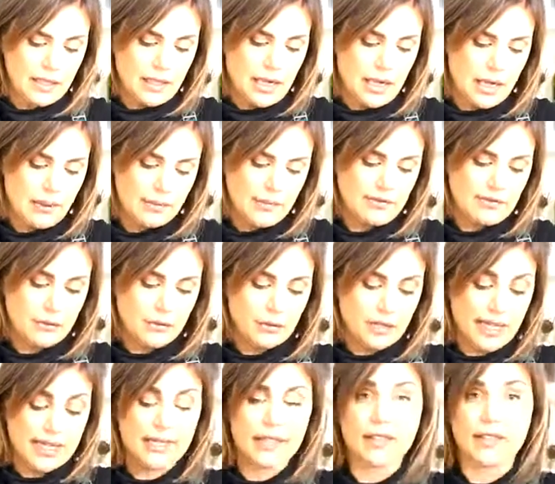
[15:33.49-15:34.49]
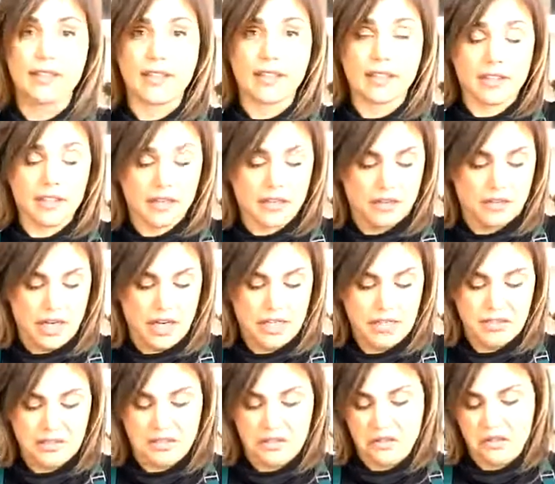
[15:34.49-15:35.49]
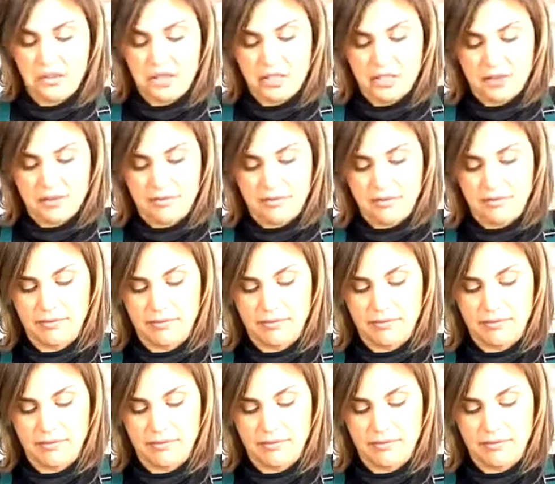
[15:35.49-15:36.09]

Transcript: If you like a thicker crust, it can